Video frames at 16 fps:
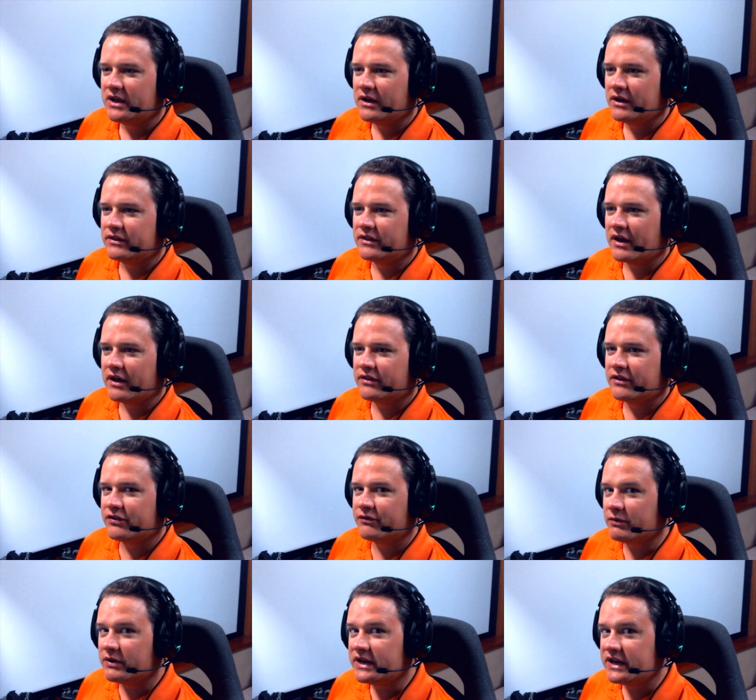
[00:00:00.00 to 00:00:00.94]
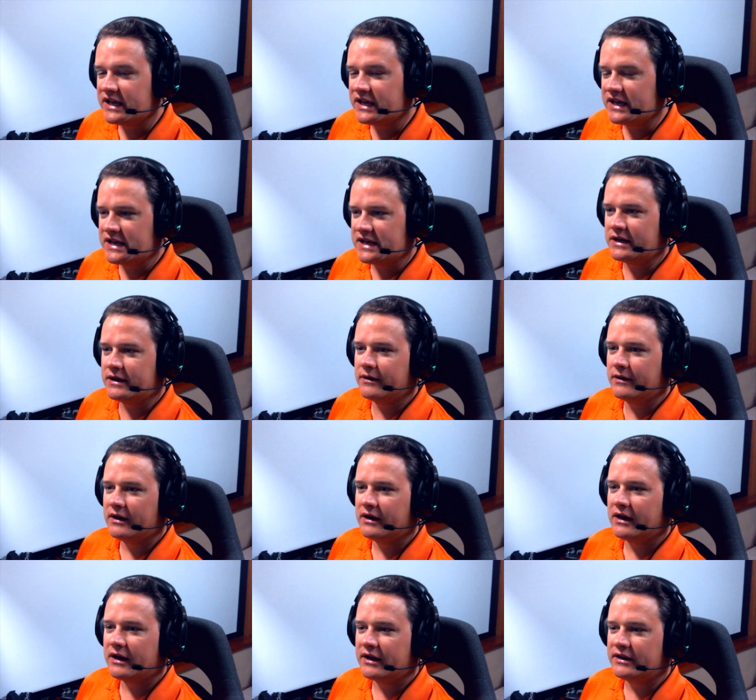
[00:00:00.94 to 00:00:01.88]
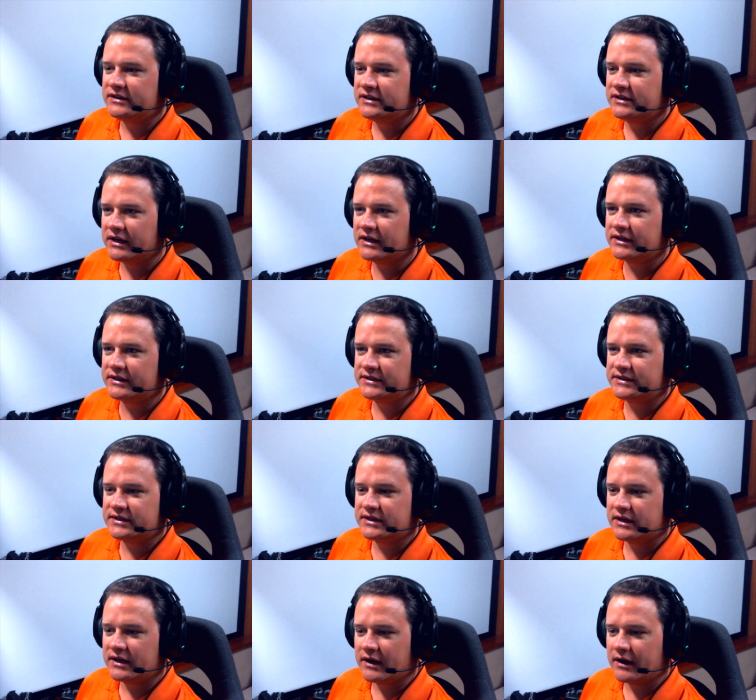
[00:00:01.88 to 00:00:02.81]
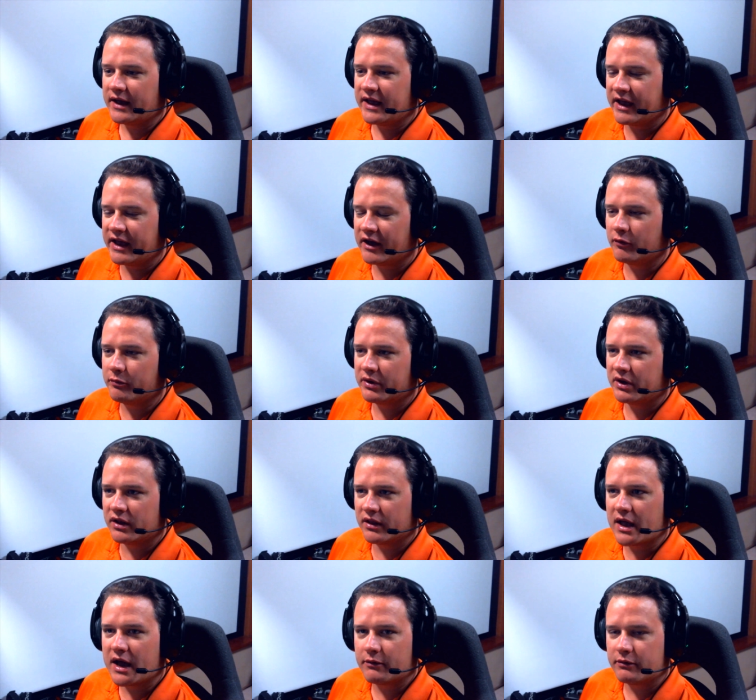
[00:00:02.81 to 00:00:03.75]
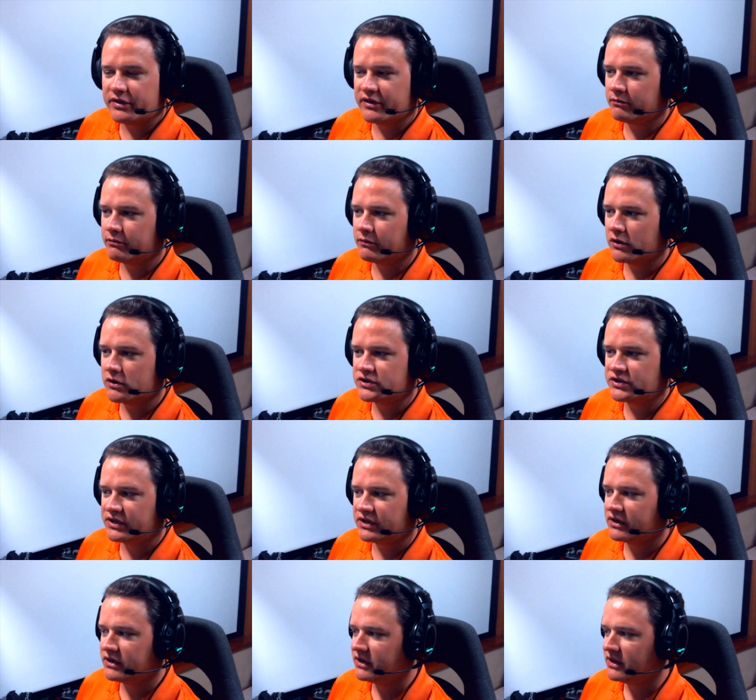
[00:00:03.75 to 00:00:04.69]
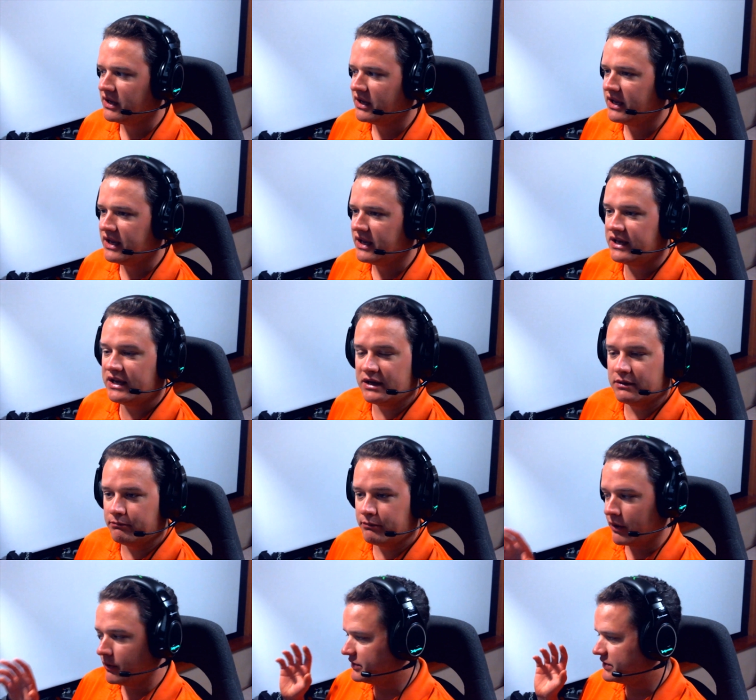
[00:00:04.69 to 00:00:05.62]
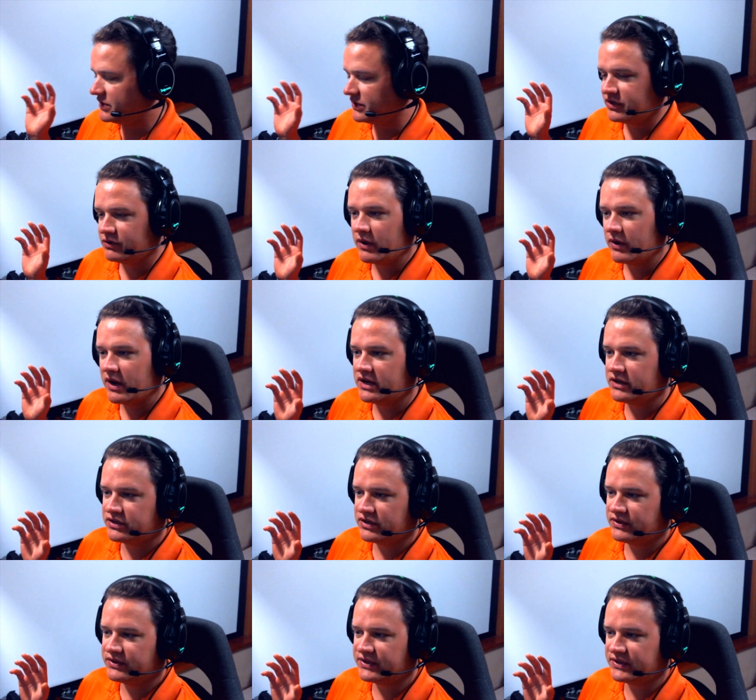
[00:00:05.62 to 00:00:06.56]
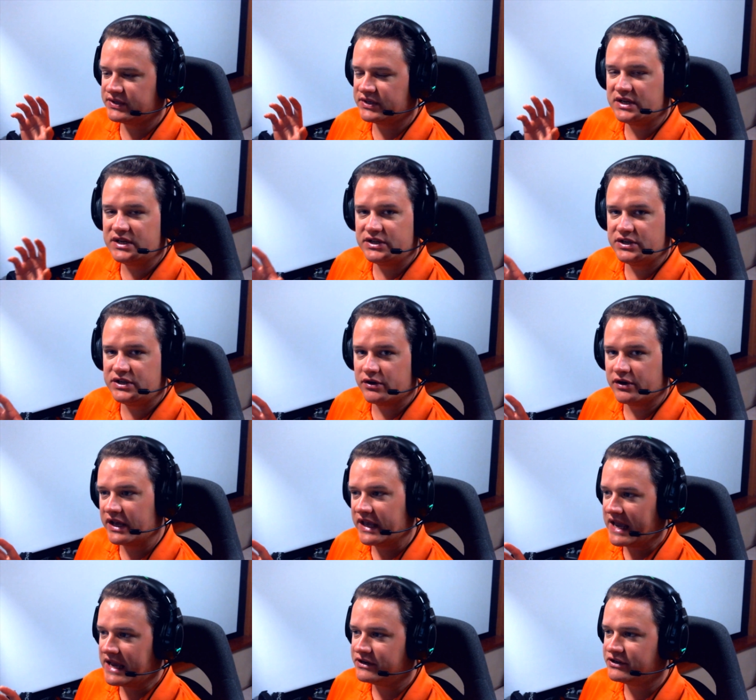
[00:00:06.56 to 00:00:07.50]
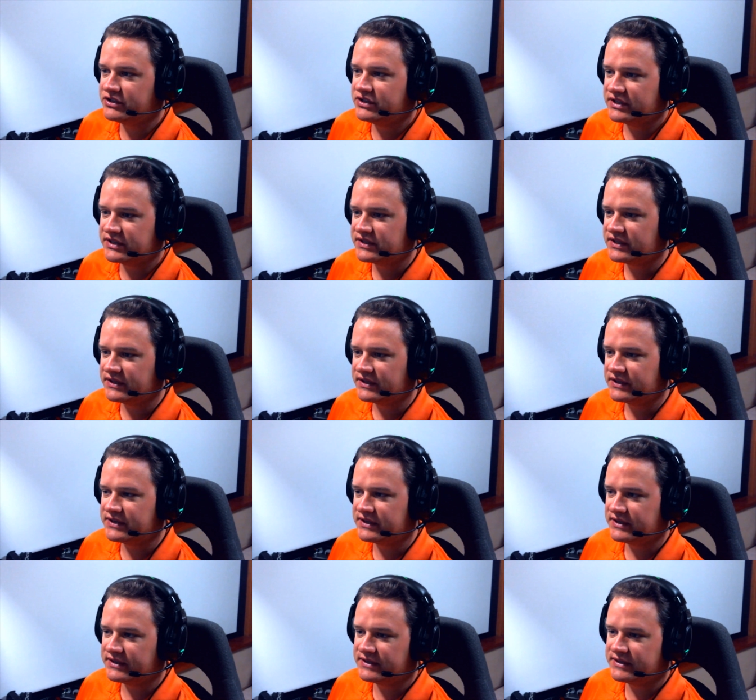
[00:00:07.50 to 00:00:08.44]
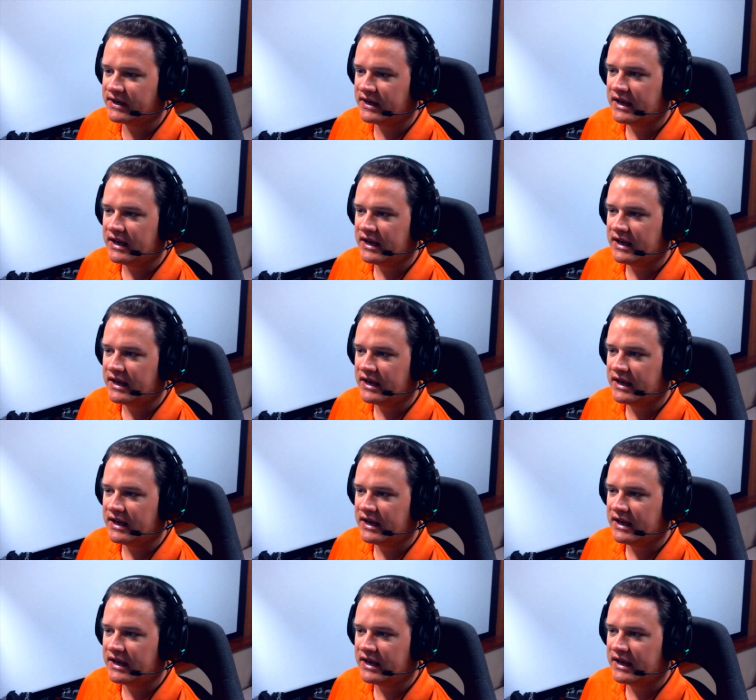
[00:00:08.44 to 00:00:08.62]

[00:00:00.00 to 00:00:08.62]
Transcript: the 3D does help a lot with immersion. In both situations, it's easier to gauge distances